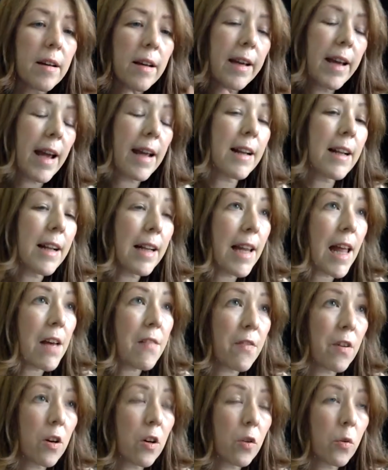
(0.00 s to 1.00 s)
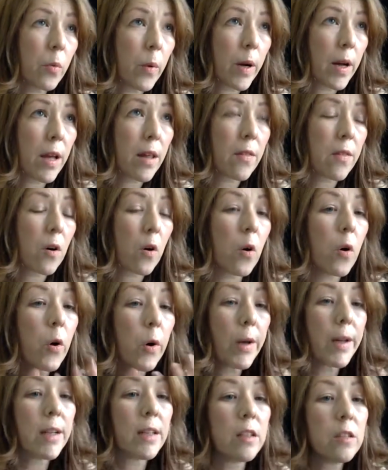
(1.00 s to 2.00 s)
get clever with
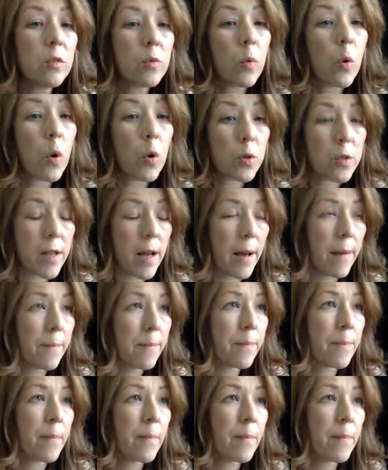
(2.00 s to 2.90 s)
oil and water.